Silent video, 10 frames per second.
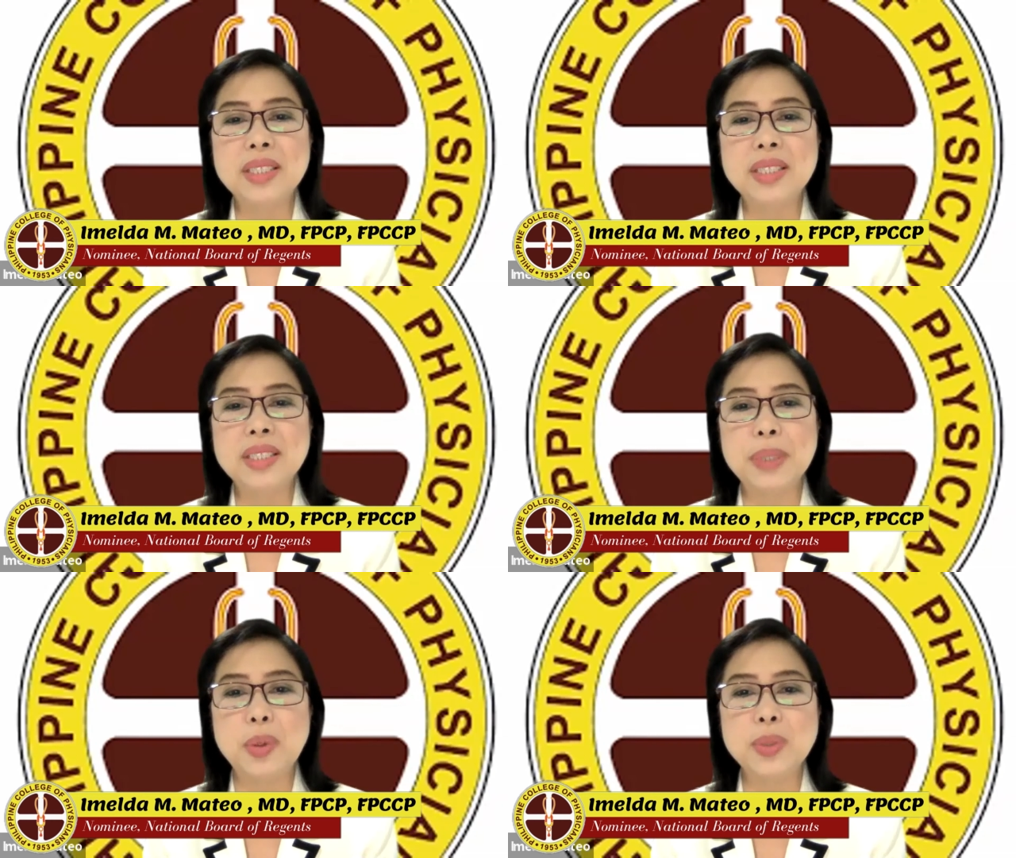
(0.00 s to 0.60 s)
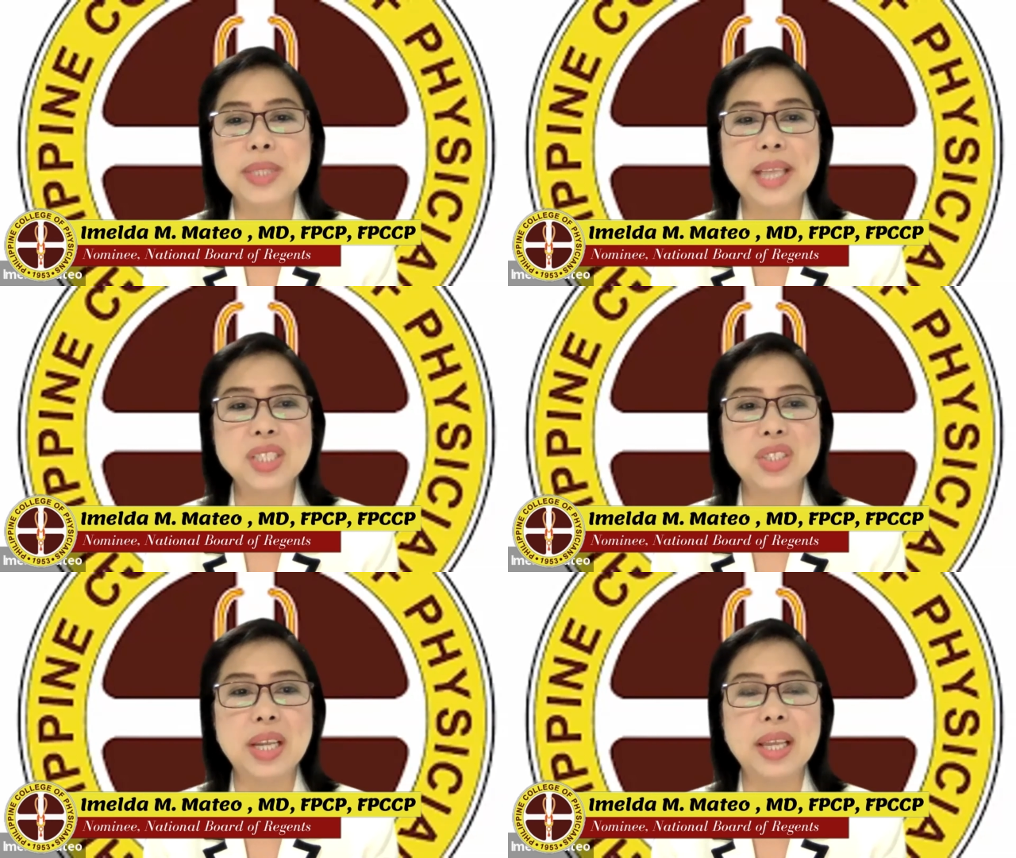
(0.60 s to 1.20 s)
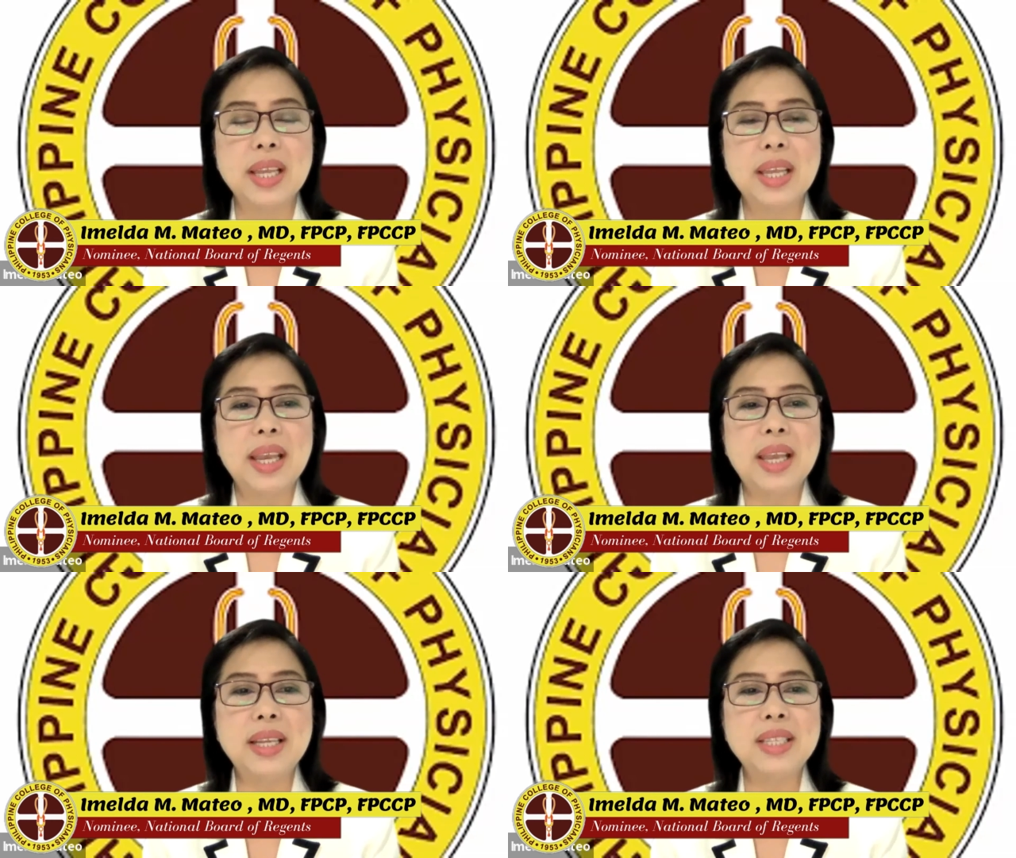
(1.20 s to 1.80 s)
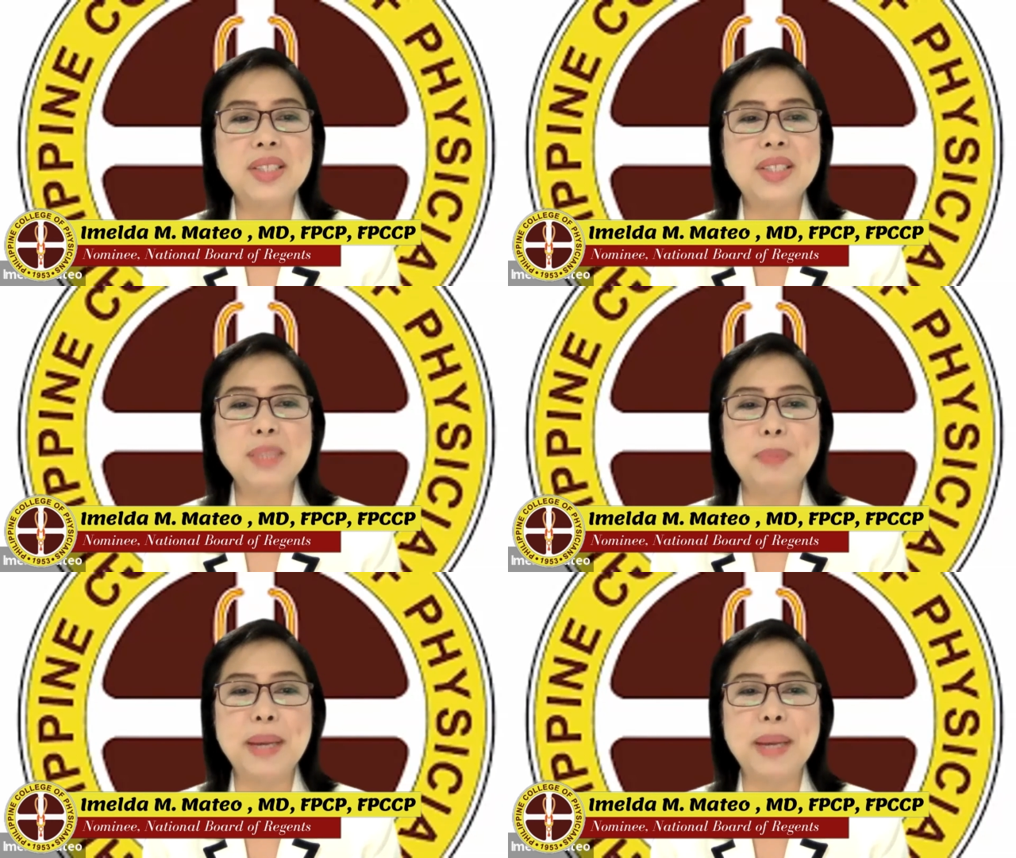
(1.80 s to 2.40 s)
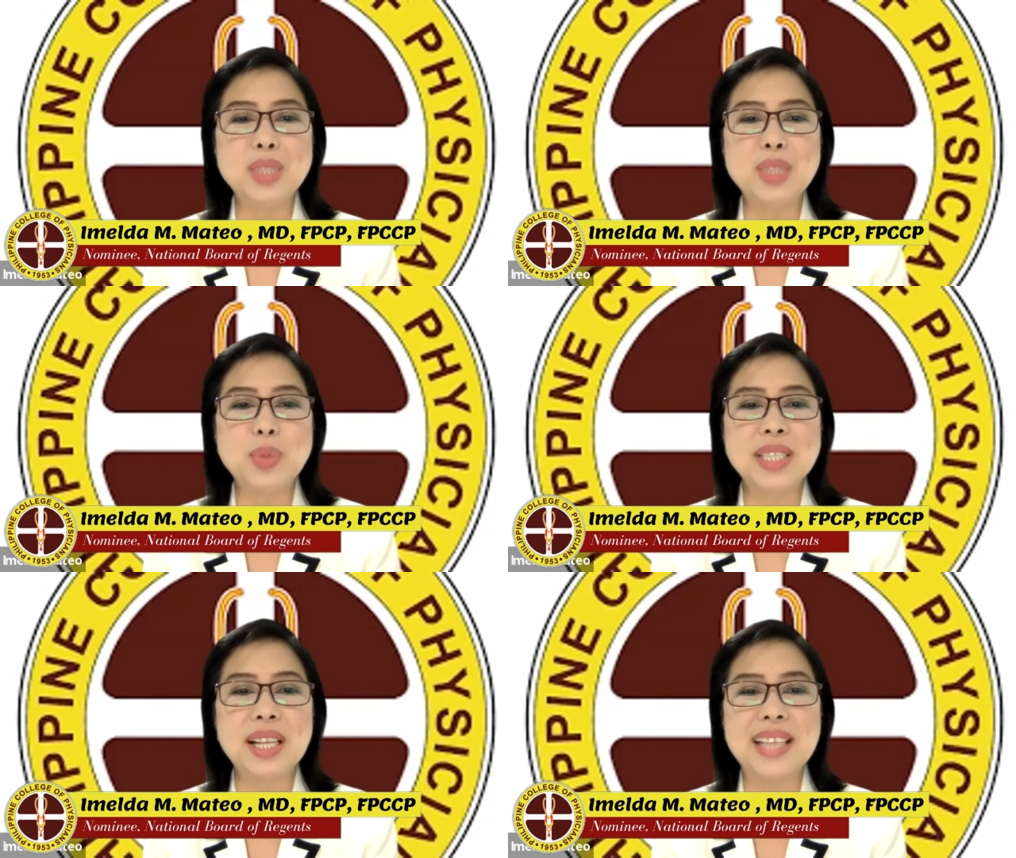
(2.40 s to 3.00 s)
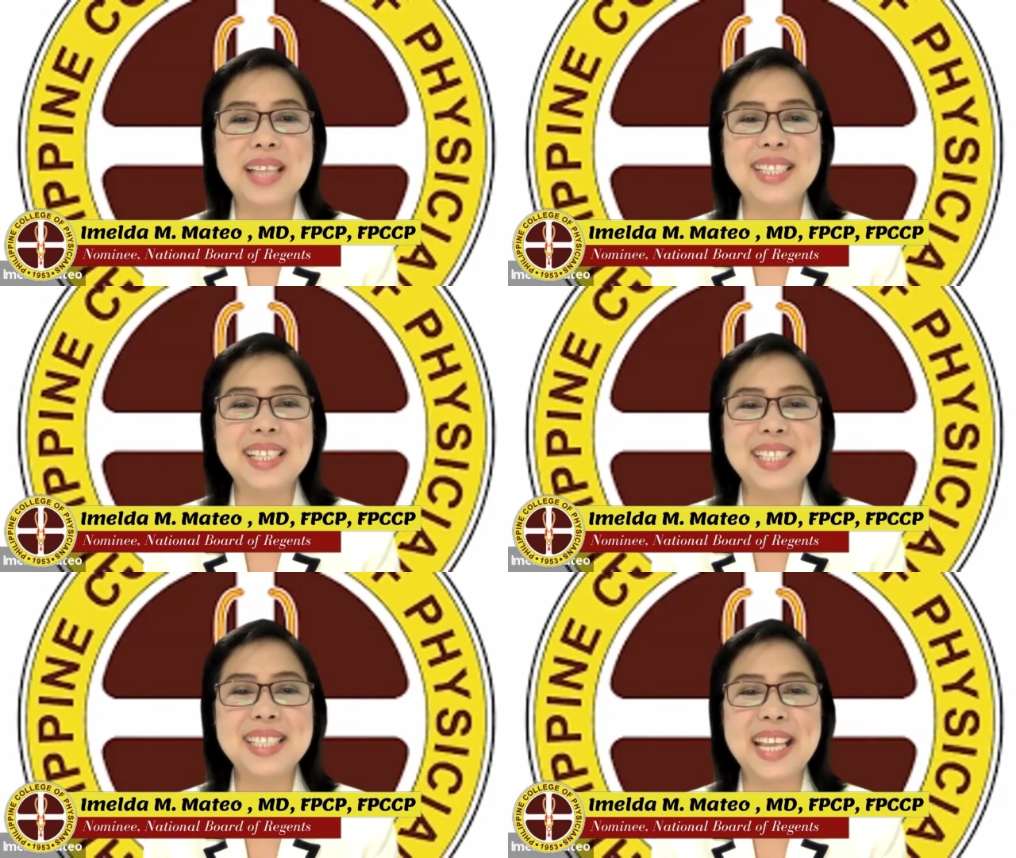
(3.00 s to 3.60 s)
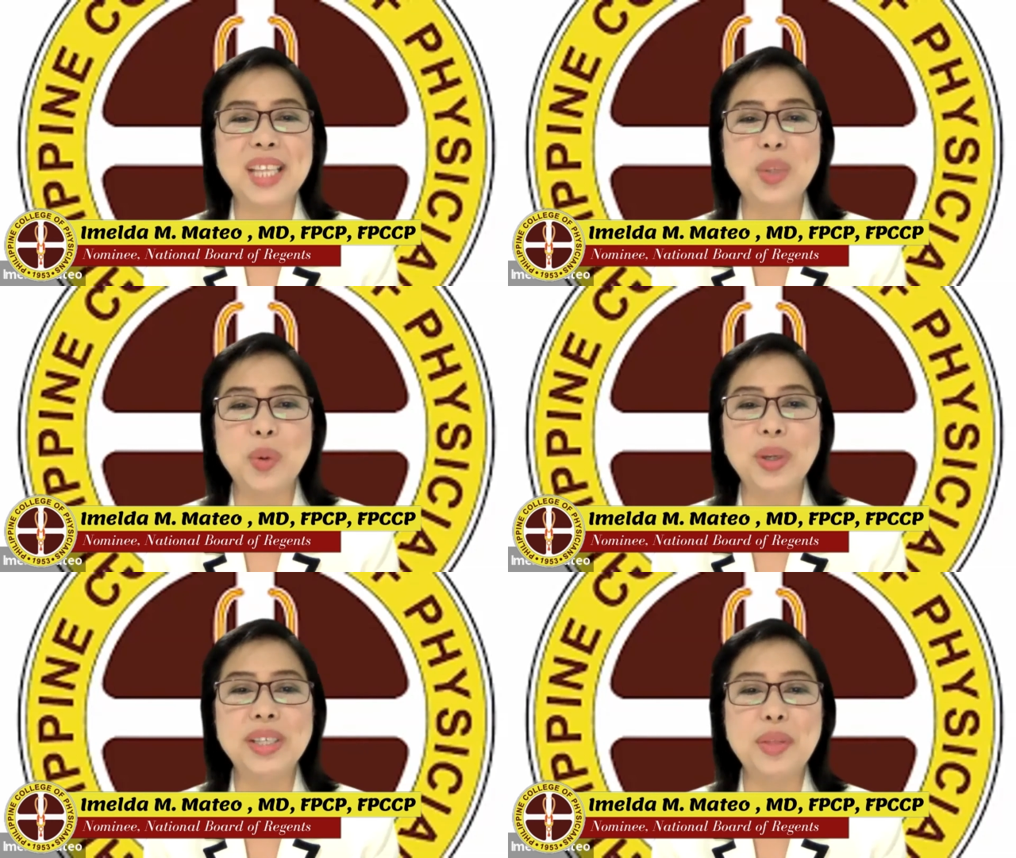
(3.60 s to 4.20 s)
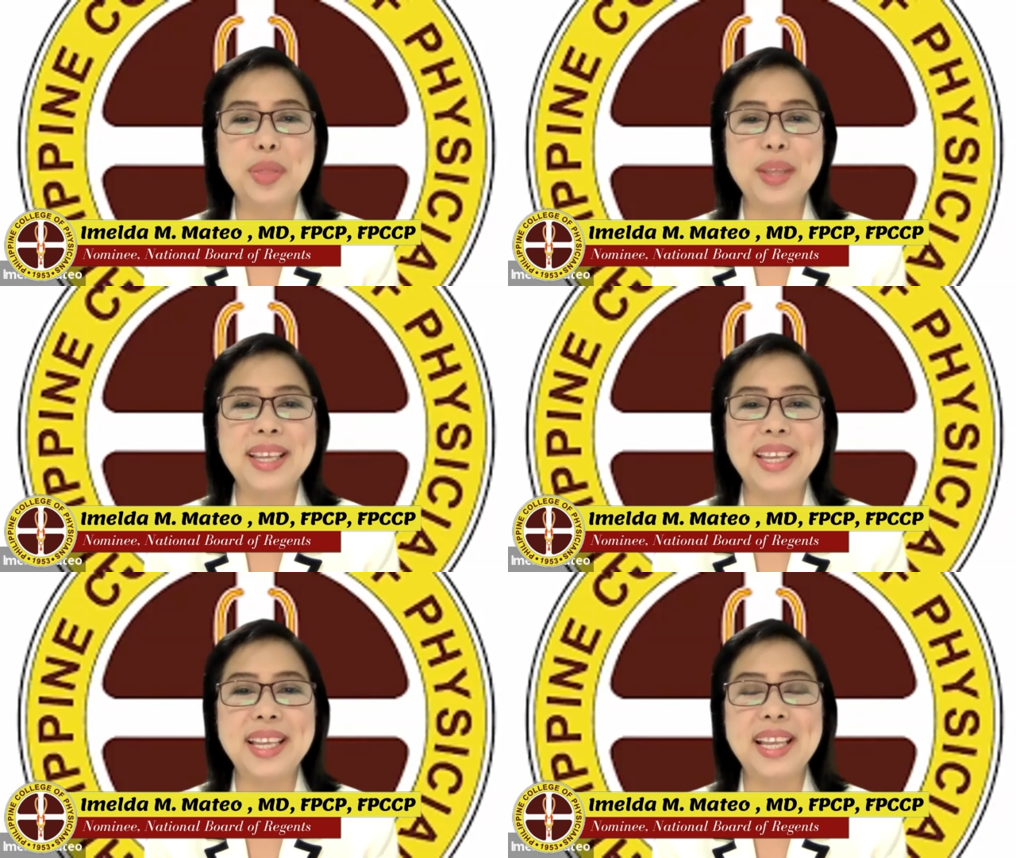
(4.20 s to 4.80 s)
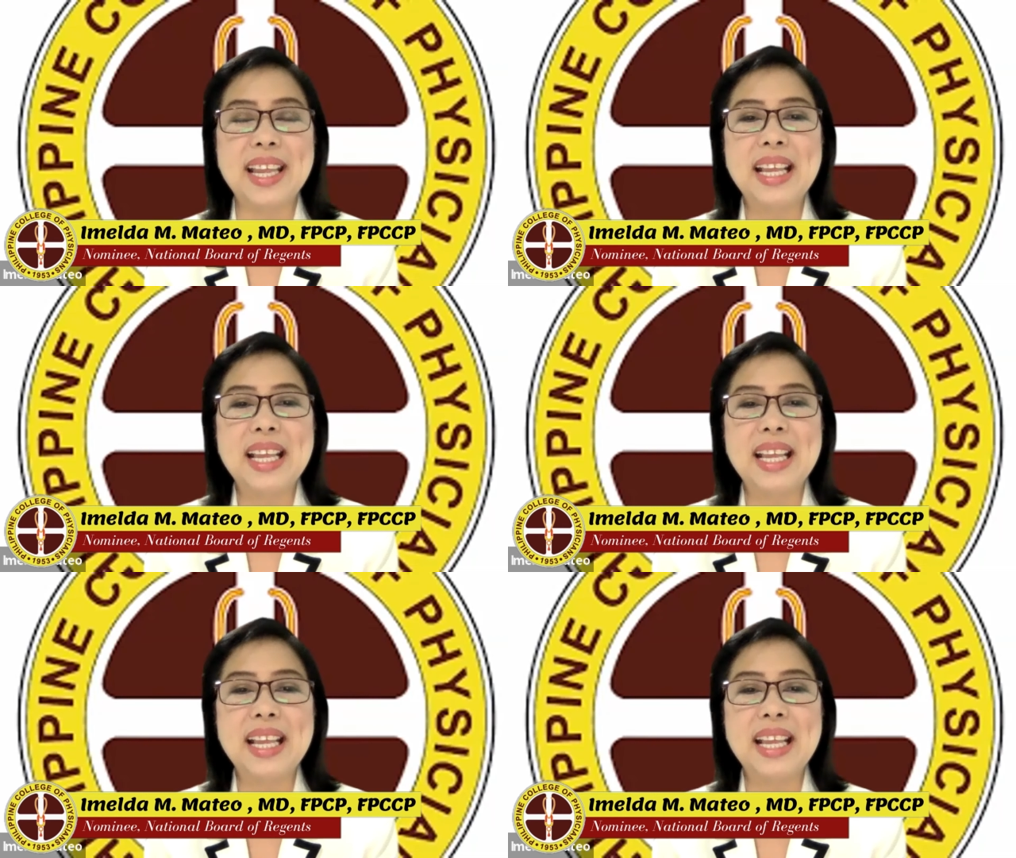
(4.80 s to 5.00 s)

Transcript: per dose extra, and his response was classic second-order thinking.